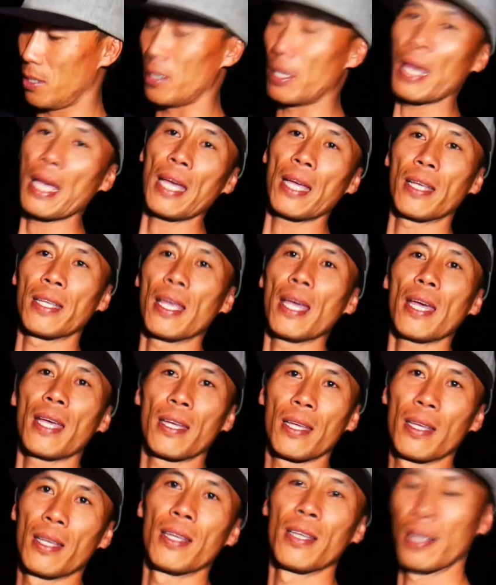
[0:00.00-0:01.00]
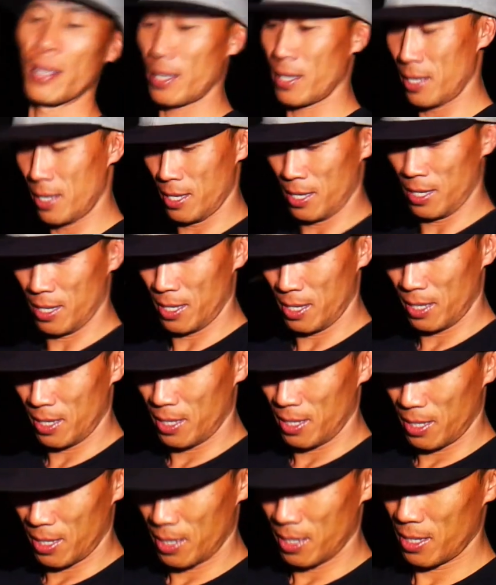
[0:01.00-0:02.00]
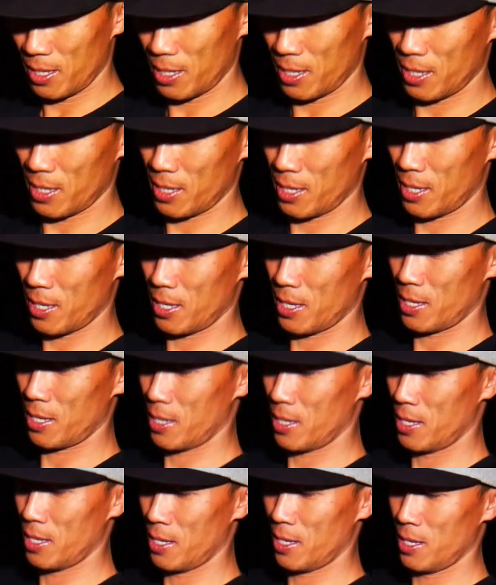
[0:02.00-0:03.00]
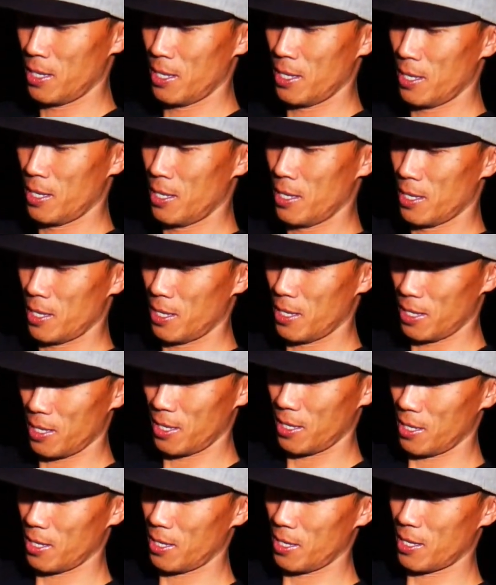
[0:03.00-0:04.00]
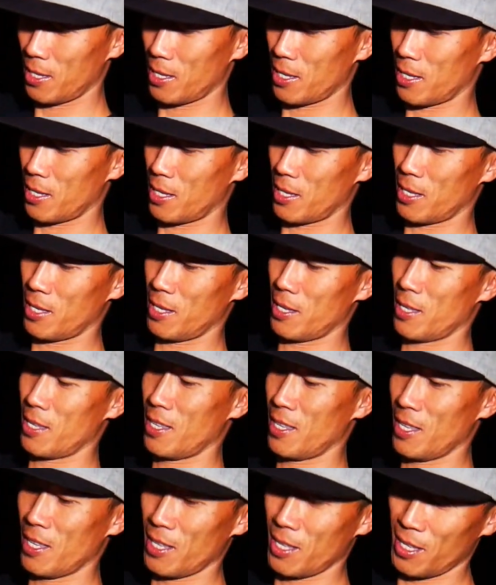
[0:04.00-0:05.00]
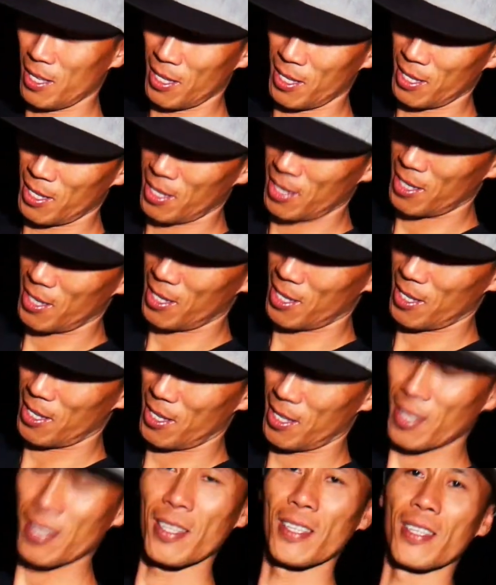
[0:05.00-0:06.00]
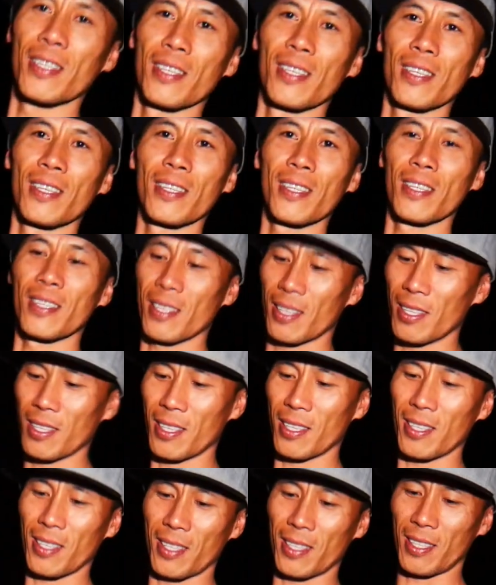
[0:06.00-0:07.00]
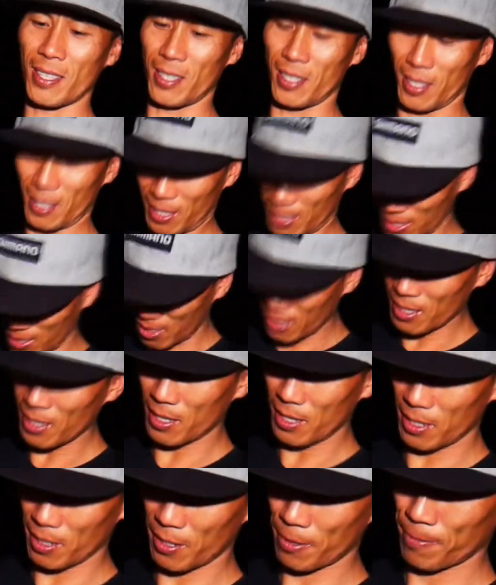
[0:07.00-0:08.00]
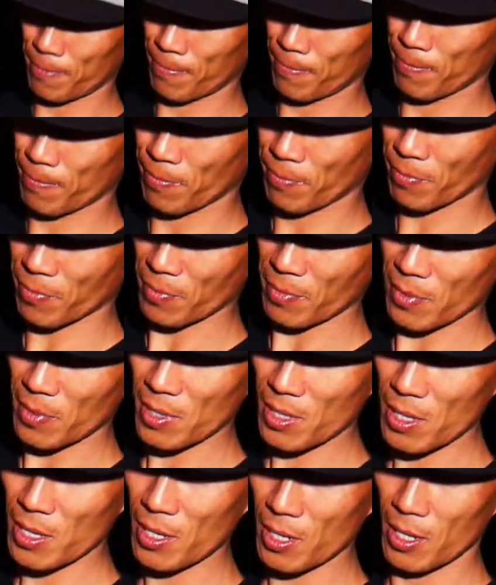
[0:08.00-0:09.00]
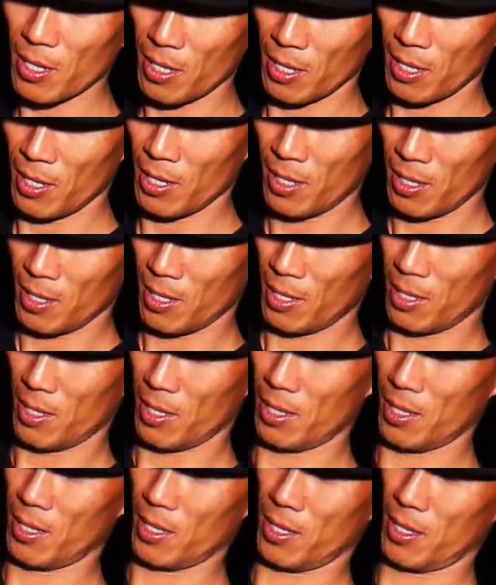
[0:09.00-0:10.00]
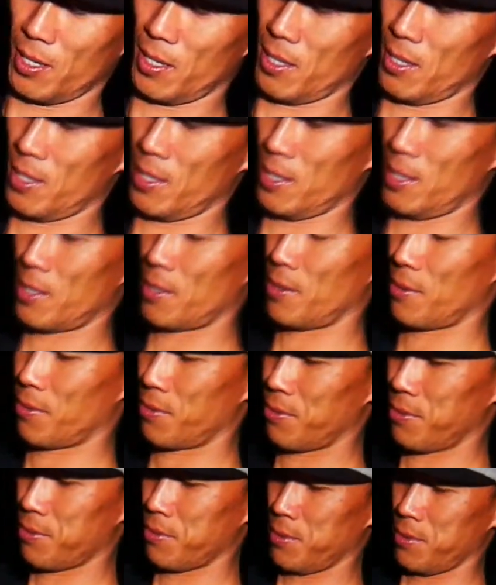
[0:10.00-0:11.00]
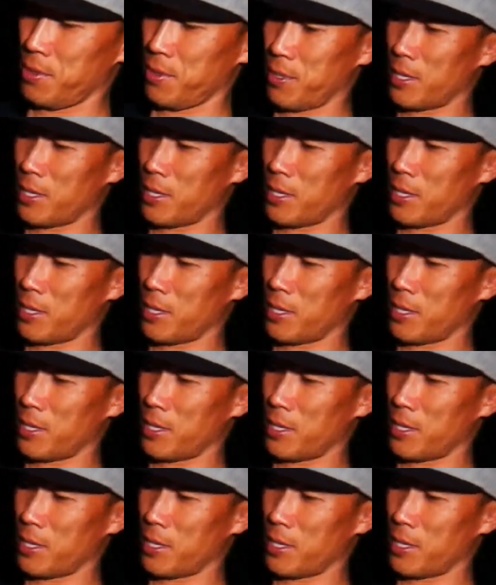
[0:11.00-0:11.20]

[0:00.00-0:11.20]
Yeah, like yeah. Anyone can learn off a video at the end of the day, but one-on-one is it's about far more valuable. You can teach people where they go wrong, which is really good to see.